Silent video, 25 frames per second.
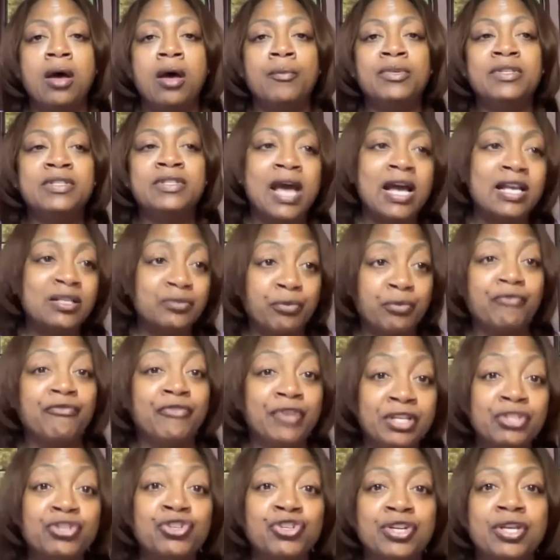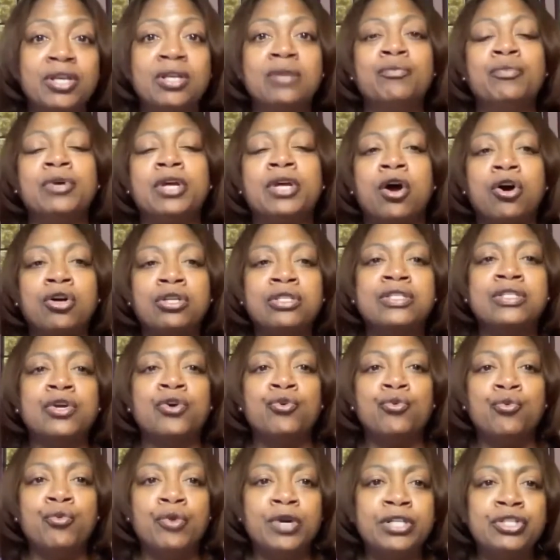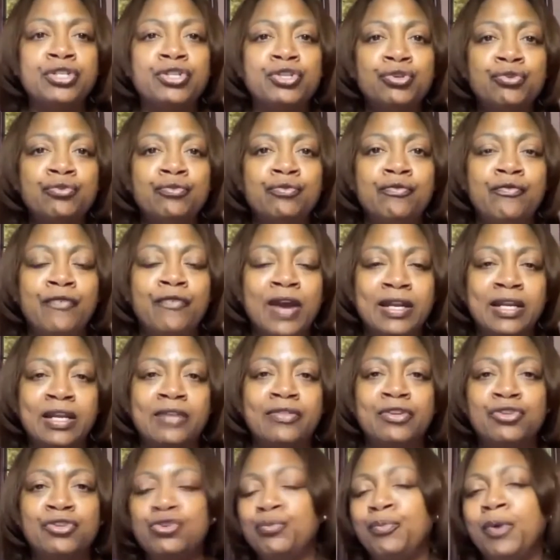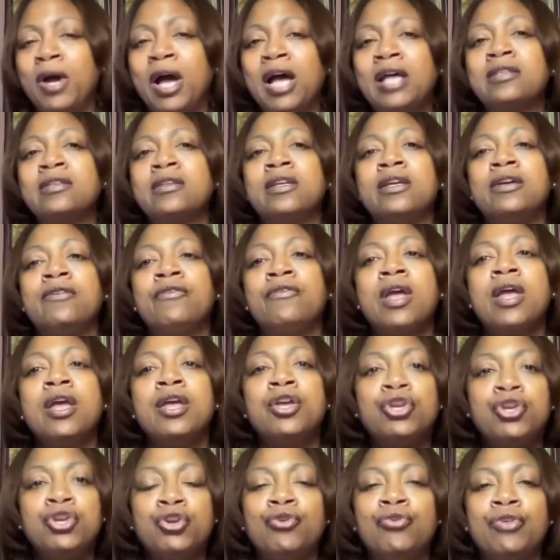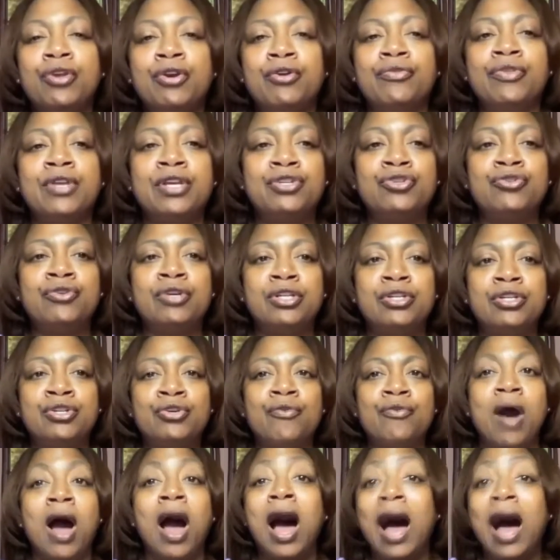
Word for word: besides prevention, but also once you find out that you're positive, you know, there are things you can do.